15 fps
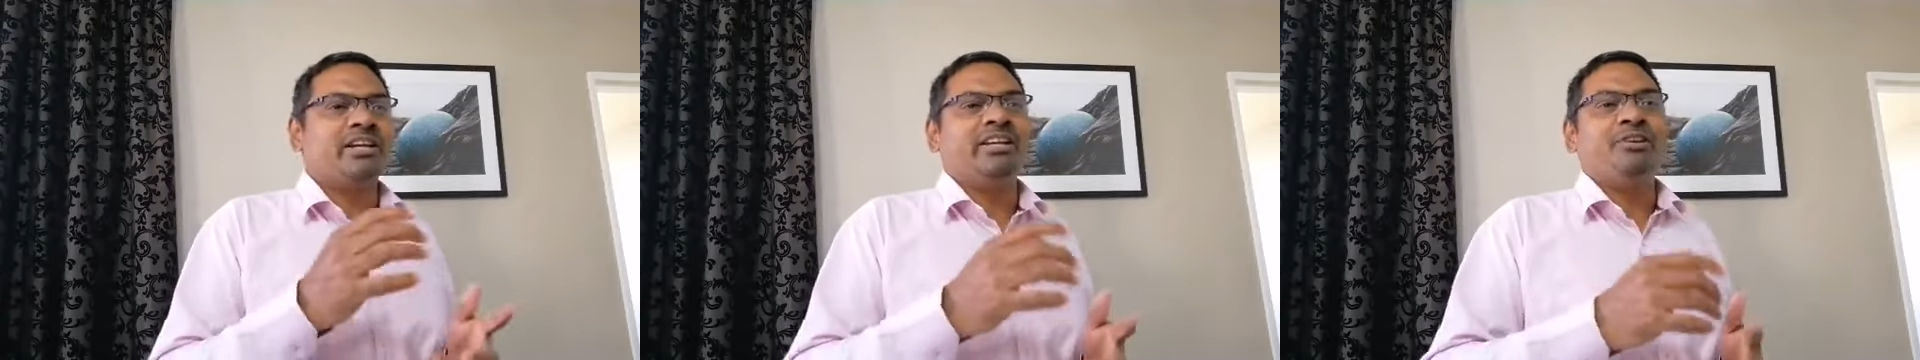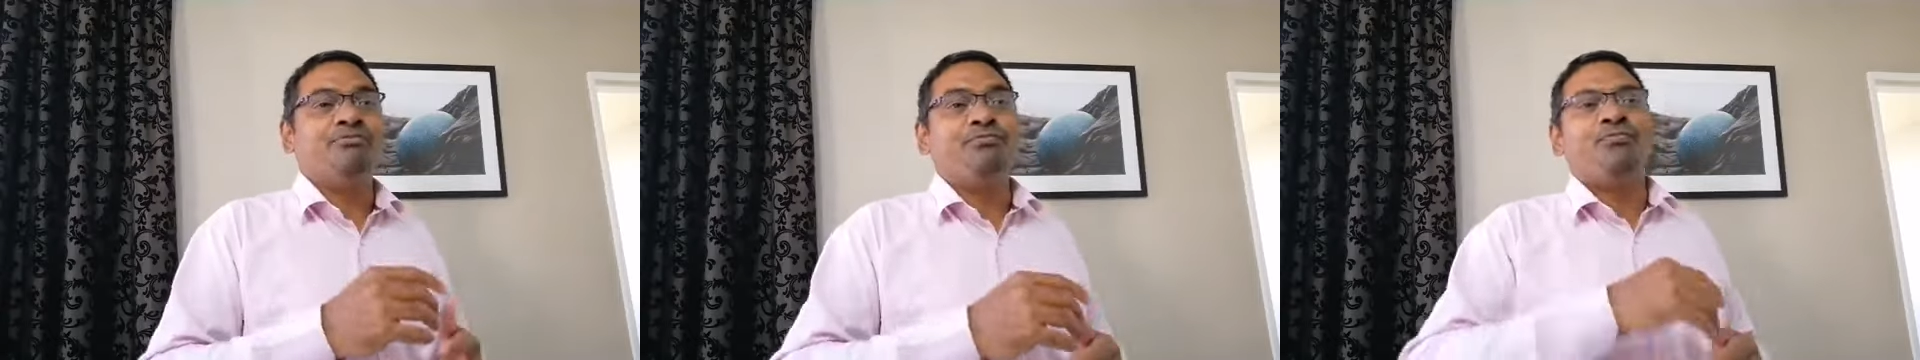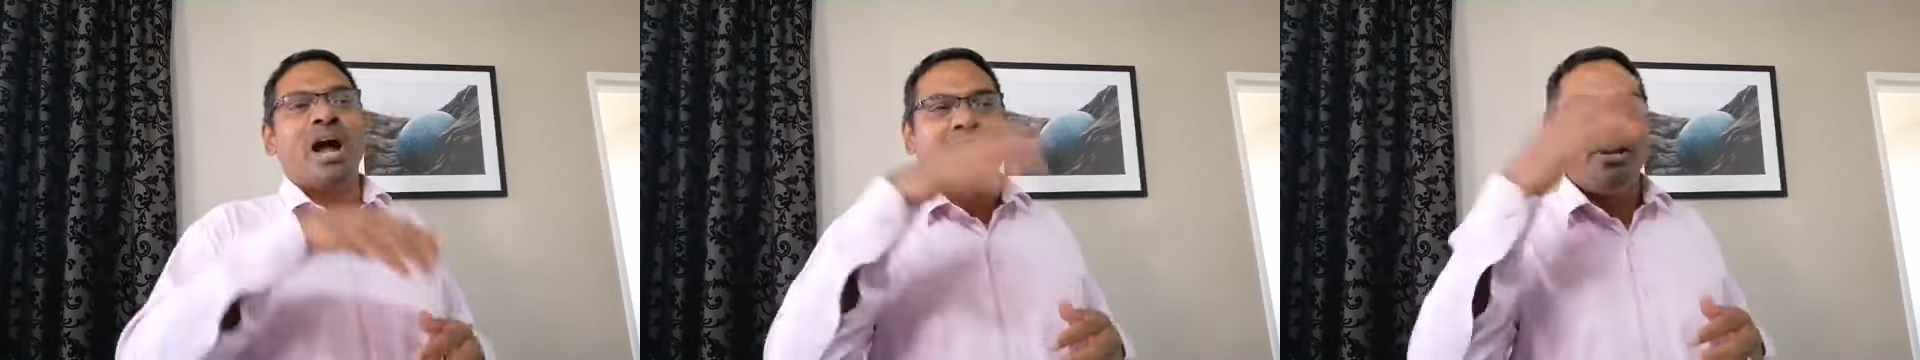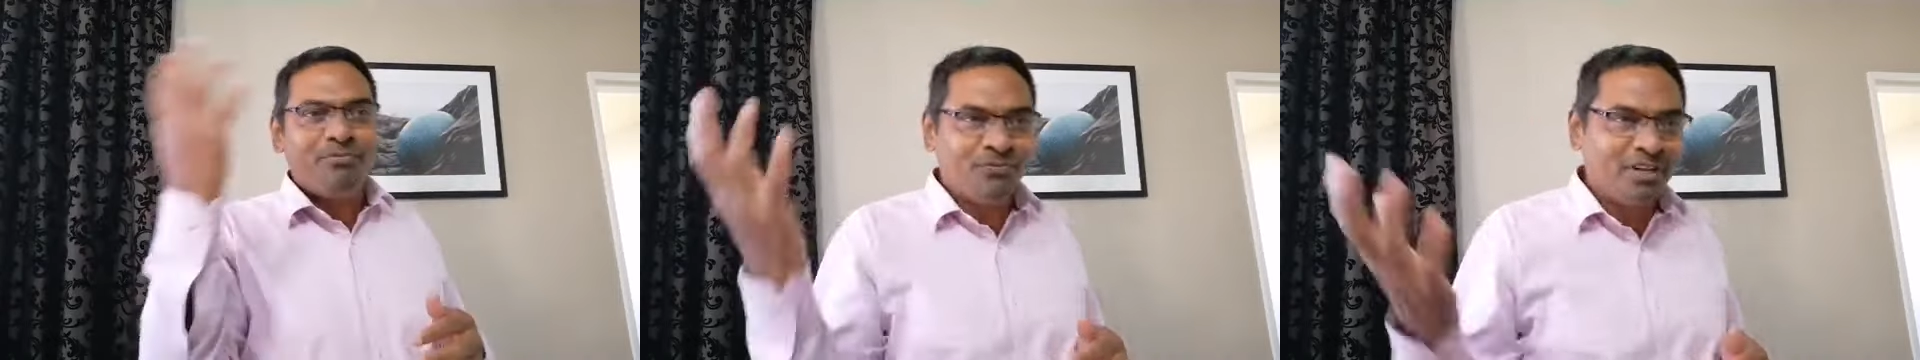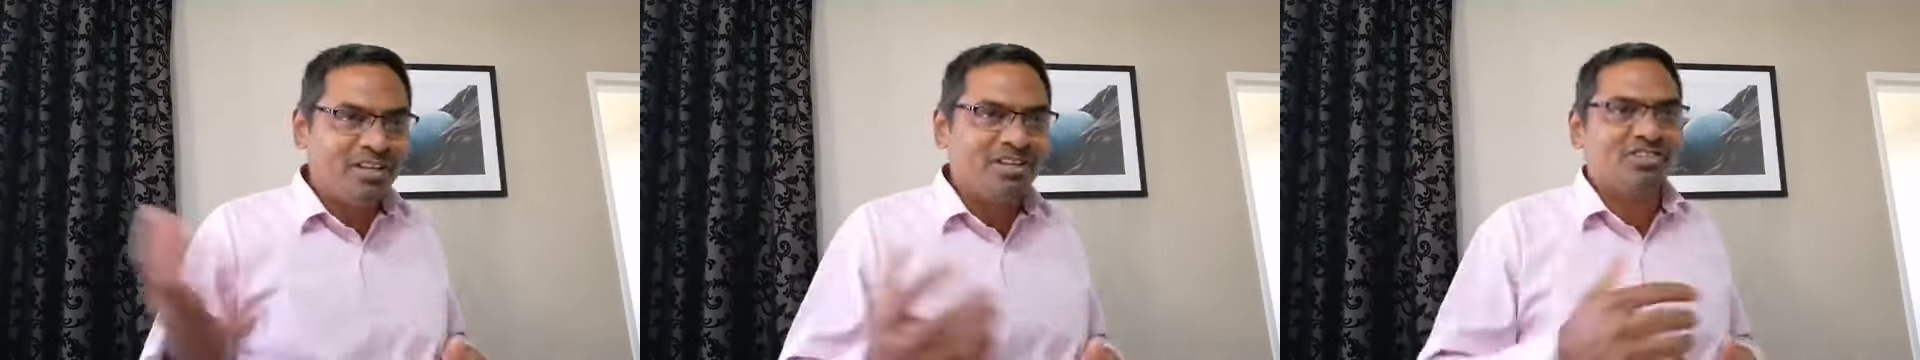in five
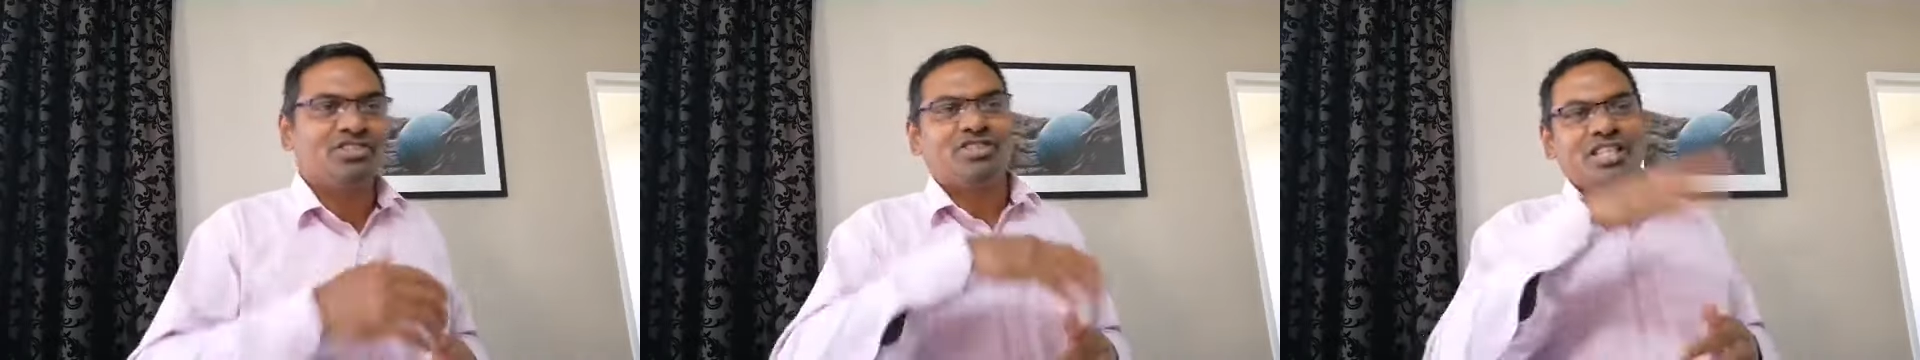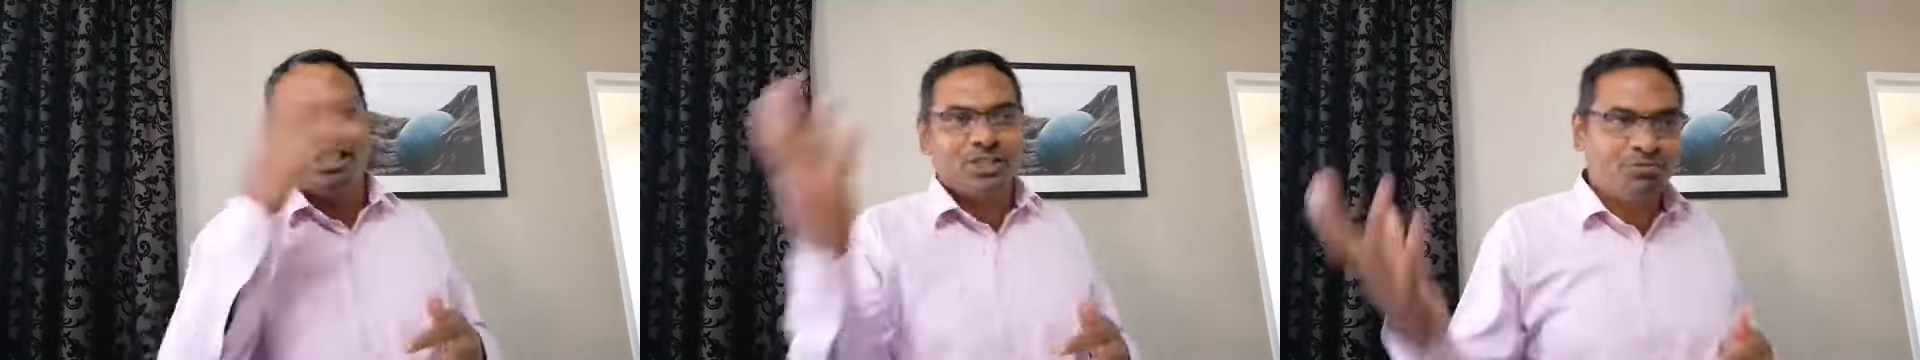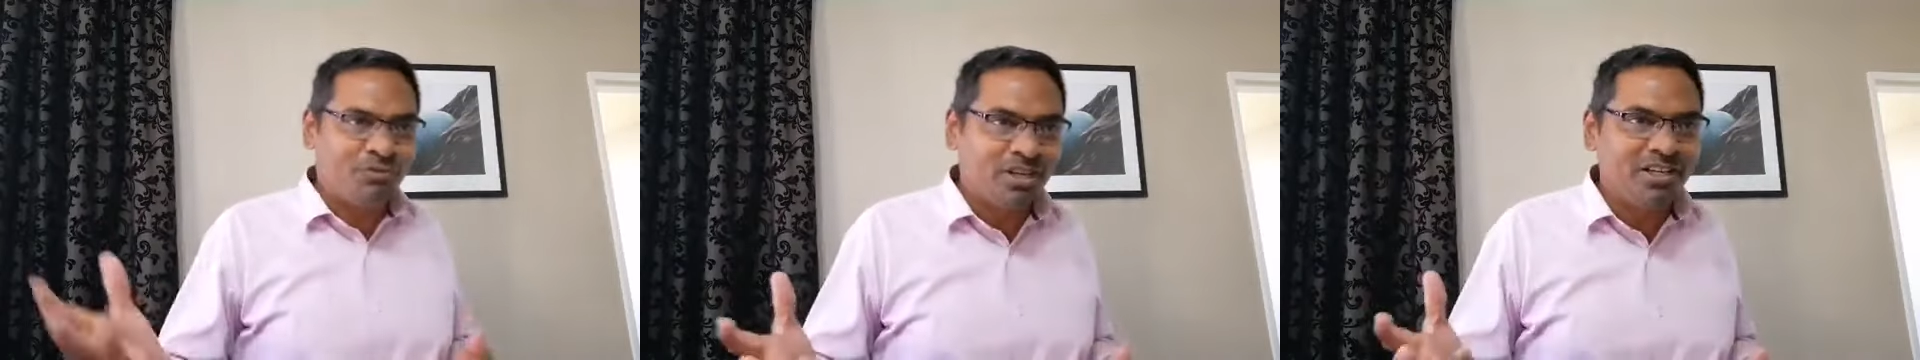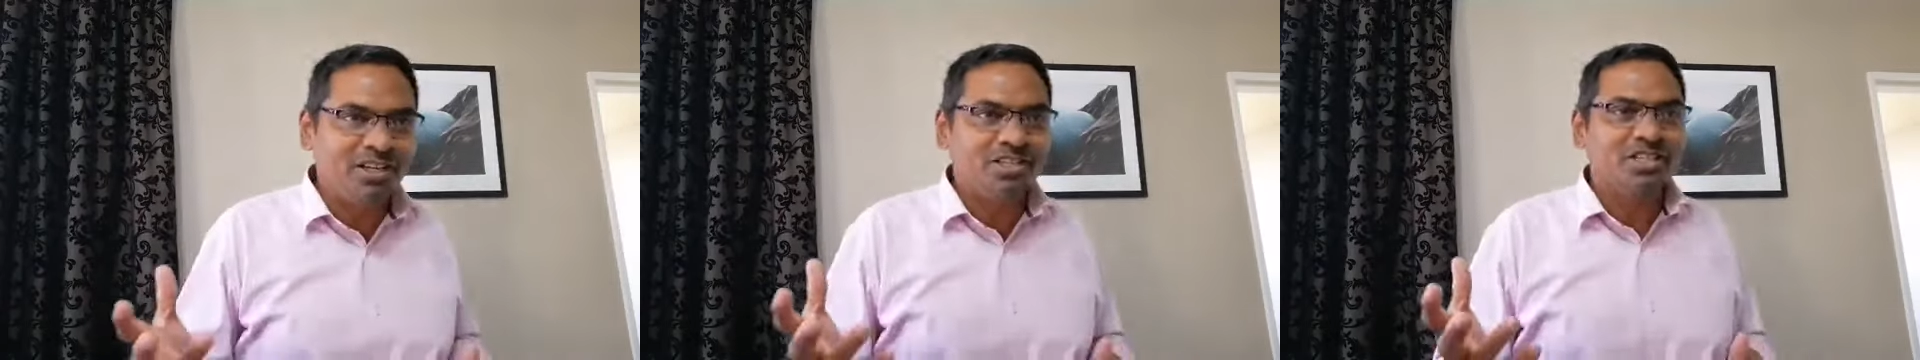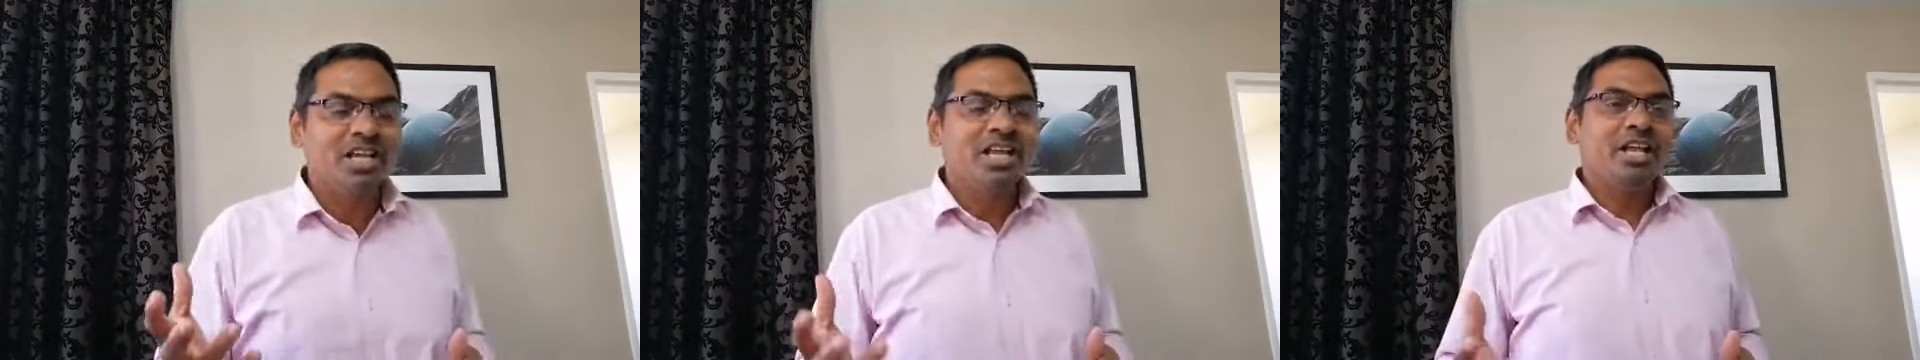figures six
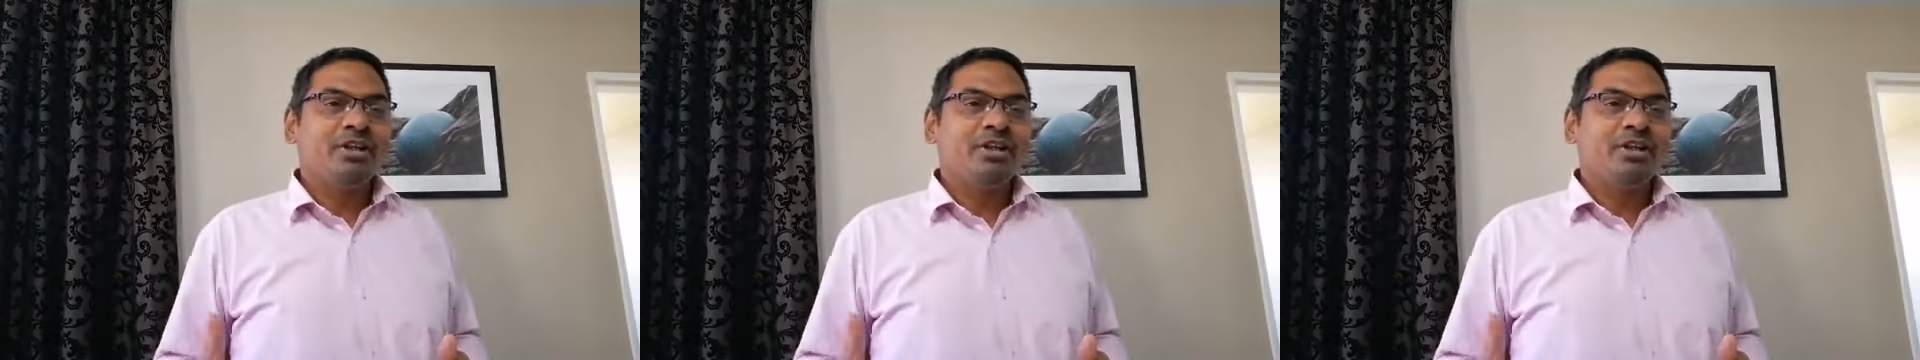figures